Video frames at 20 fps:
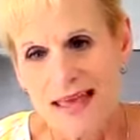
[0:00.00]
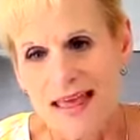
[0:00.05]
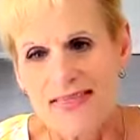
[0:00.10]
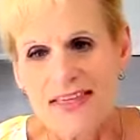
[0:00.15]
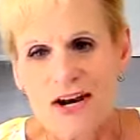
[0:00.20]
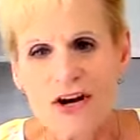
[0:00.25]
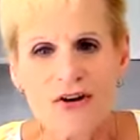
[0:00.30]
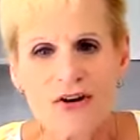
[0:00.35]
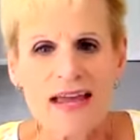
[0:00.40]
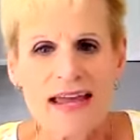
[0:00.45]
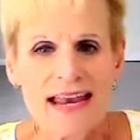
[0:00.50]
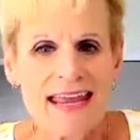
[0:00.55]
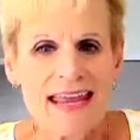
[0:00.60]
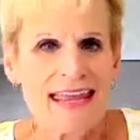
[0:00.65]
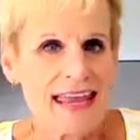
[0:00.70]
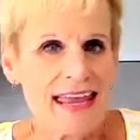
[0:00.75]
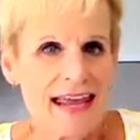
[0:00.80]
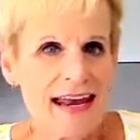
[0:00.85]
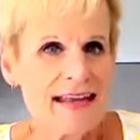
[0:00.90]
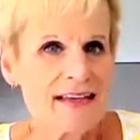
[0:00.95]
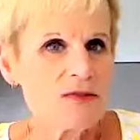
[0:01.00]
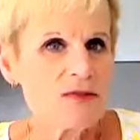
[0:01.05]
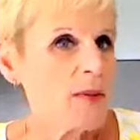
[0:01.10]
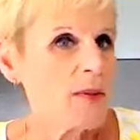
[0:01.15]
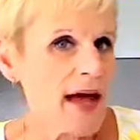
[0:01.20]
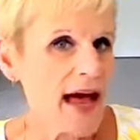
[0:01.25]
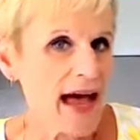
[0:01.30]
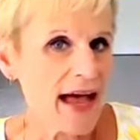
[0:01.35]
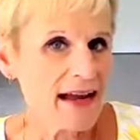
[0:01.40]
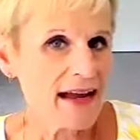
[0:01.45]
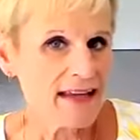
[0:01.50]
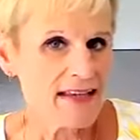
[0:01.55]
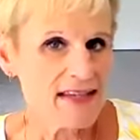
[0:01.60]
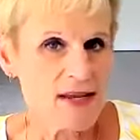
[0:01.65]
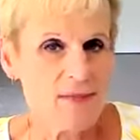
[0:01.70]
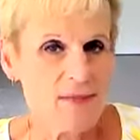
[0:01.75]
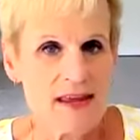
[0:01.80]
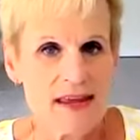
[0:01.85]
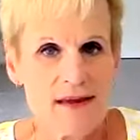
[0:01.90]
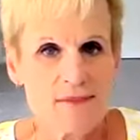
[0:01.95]
that are going to get us back to
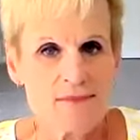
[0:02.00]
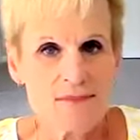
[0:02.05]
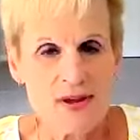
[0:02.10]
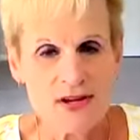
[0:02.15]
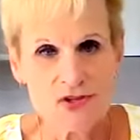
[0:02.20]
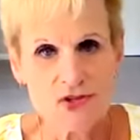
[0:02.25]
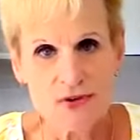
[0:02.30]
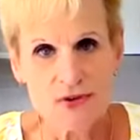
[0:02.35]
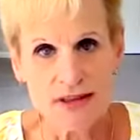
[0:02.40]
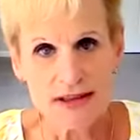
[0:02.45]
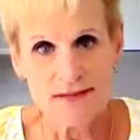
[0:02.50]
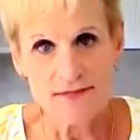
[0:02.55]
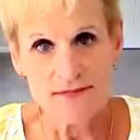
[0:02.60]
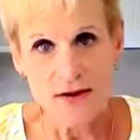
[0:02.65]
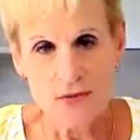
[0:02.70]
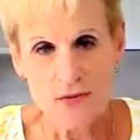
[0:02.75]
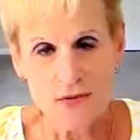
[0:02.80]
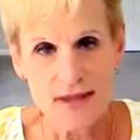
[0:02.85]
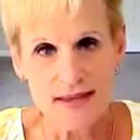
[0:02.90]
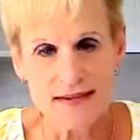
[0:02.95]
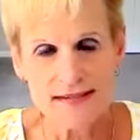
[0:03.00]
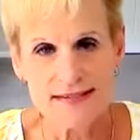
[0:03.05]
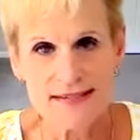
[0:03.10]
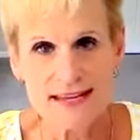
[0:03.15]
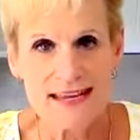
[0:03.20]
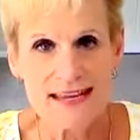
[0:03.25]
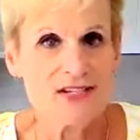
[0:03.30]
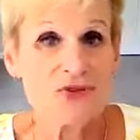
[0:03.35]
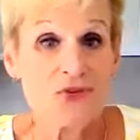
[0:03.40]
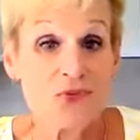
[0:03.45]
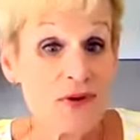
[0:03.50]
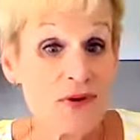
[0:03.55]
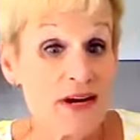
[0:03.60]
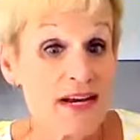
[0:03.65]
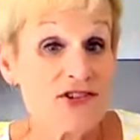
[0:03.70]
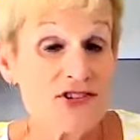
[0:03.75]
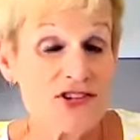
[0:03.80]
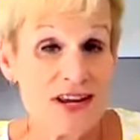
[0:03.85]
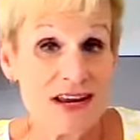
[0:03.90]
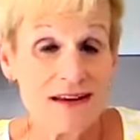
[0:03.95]
being missionally focused, into
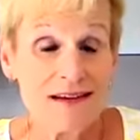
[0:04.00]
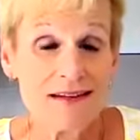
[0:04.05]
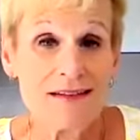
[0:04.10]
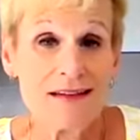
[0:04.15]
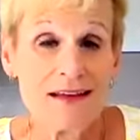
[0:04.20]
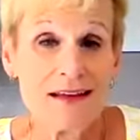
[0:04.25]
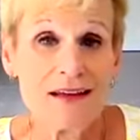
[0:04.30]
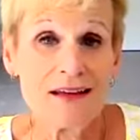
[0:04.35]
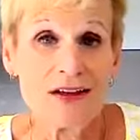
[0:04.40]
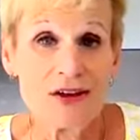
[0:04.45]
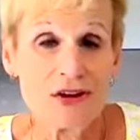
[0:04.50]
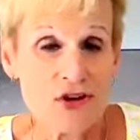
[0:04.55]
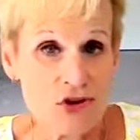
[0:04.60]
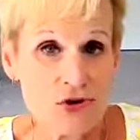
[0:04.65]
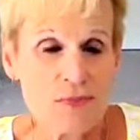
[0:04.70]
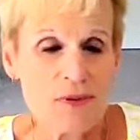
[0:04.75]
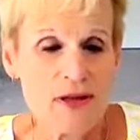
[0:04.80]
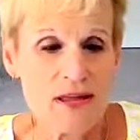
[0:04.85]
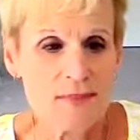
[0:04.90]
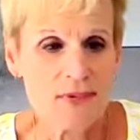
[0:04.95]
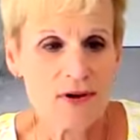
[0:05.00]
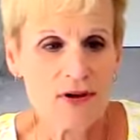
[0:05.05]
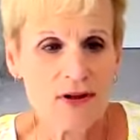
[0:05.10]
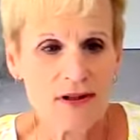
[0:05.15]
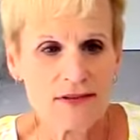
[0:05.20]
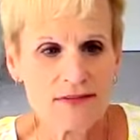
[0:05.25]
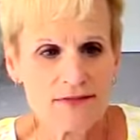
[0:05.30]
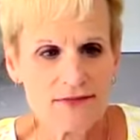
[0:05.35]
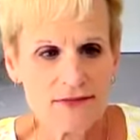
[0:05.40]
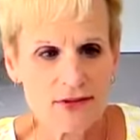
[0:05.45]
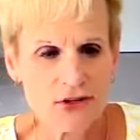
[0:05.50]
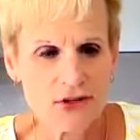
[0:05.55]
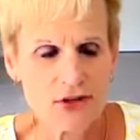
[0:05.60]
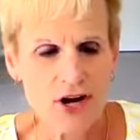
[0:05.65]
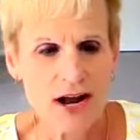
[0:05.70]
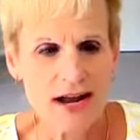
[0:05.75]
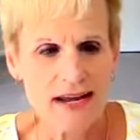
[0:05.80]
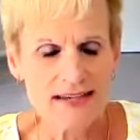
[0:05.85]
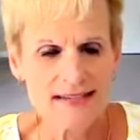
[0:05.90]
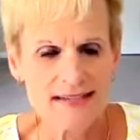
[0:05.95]
reaching new people for
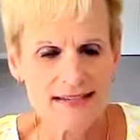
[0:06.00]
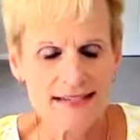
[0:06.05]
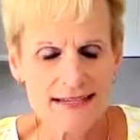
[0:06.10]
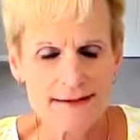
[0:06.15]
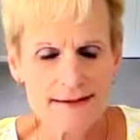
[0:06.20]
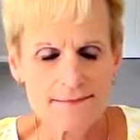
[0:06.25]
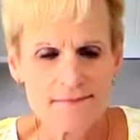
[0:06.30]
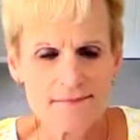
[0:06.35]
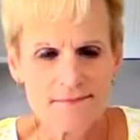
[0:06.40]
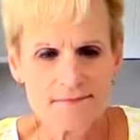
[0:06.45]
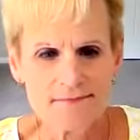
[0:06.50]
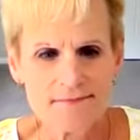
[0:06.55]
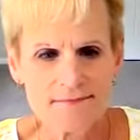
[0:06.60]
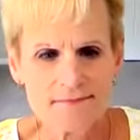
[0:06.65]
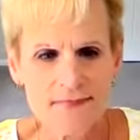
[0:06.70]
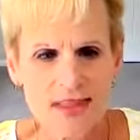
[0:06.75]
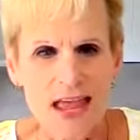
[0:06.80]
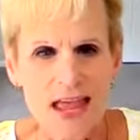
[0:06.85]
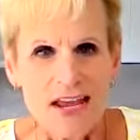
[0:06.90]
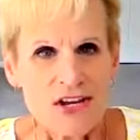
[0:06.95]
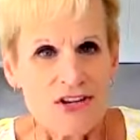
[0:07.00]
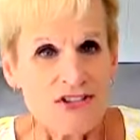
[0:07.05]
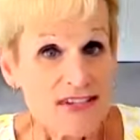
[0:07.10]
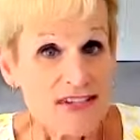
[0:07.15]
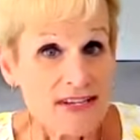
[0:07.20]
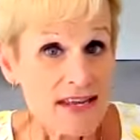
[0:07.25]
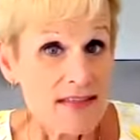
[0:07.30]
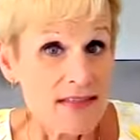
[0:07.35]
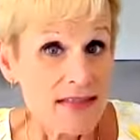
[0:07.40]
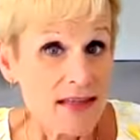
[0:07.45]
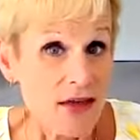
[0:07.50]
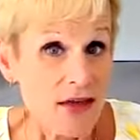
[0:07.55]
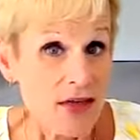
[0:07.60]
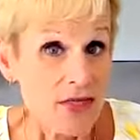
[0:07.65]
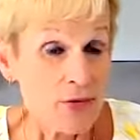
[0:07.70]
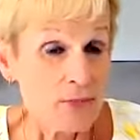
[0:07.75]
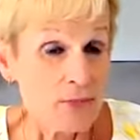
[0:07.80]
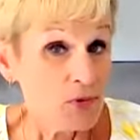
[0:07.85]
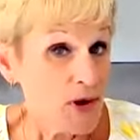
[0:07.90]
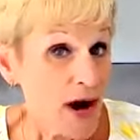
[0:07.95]
Christ. You see,
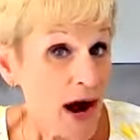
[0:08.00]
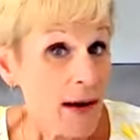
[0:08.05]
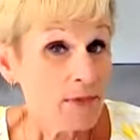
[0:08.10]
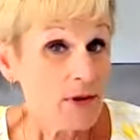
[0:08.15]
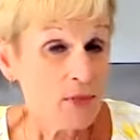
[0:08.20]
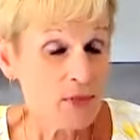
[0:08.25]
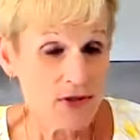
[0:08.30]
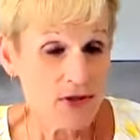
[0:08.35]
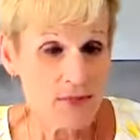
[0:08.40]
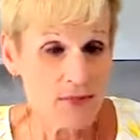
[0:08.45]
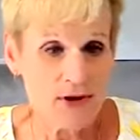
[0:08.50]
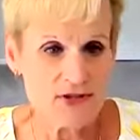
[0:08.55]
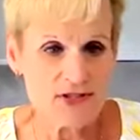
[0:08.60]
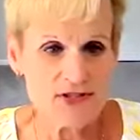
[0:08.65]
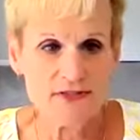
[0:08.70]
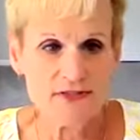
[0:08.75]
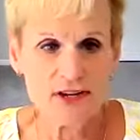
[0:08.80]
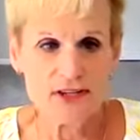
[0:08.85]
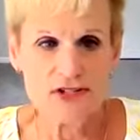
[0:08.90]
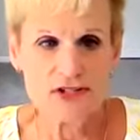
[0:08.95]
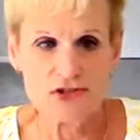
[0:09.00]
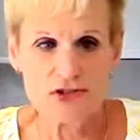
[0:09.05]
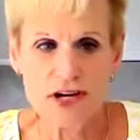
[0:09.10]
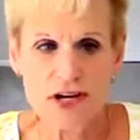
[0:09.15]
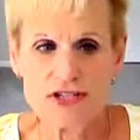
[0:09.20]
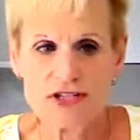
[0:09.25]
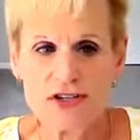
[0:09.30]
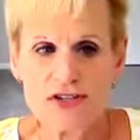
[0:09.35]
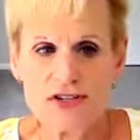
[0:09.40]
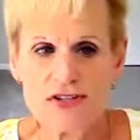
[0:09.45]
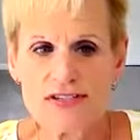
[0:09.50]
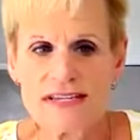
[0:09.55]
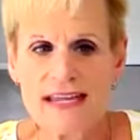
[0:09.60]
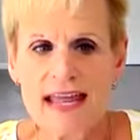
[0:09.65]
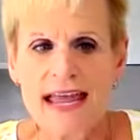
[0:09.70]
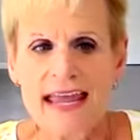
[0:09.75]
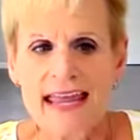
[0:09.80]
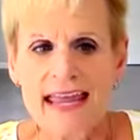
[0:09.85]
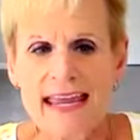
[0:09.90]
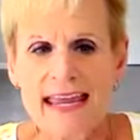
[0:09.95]
the problem with most of our structures
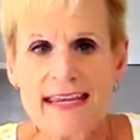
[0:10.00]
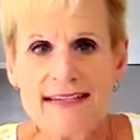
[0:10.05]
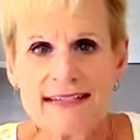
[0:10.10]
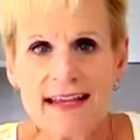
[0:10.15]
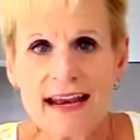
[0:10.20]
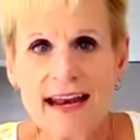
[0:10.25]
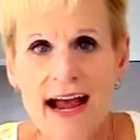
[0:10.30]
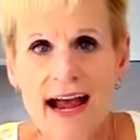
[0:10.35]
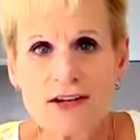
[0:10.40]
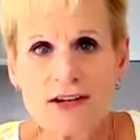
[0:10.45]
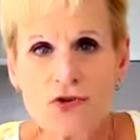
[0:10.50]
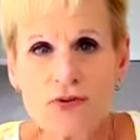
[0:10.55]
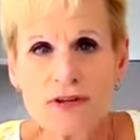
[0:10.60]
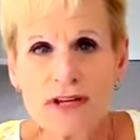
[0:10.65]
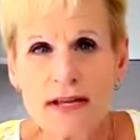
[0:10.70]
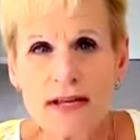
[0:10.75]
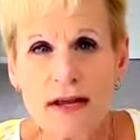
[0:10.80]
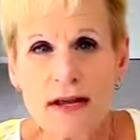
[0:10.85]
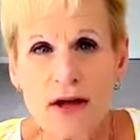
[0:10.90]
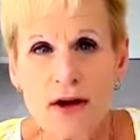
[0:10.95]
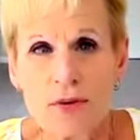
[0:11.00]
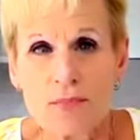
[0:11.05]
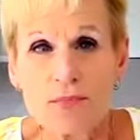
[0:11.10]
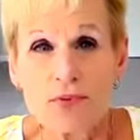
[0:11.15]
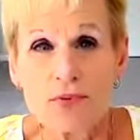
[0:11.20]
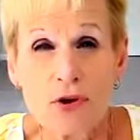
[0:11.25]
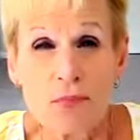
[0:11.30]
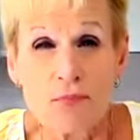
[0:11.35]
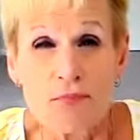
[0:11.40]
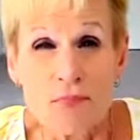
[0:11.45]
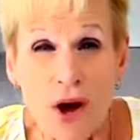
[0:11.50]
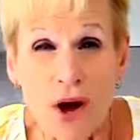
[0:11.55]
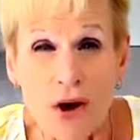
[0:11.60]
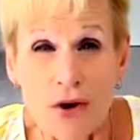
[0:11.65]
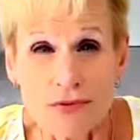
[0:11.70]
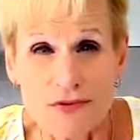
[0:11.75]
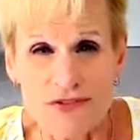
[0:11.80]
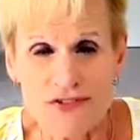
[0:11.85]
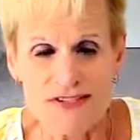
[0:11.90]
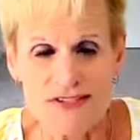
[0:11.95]
is it actually
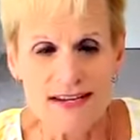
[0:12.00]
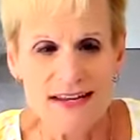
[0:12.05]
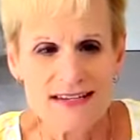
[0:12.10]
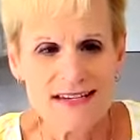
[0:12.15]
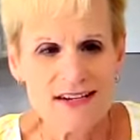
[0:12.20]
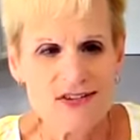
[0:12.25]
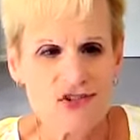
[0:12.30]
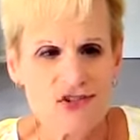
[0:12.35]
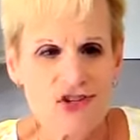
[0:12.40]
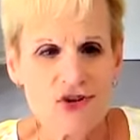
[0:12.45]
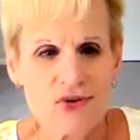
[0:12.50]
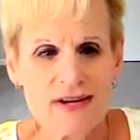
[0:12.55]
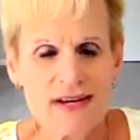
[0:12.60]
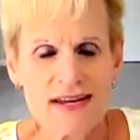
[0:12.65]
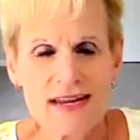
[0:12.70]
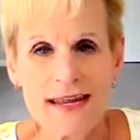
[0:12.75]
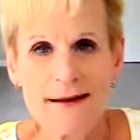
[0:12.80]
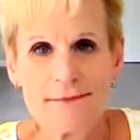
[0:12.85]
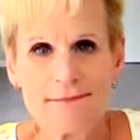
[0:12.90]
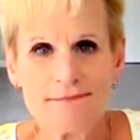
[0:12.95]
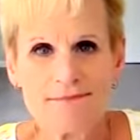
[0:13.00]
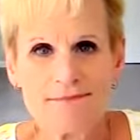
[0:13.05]
promotes disunity.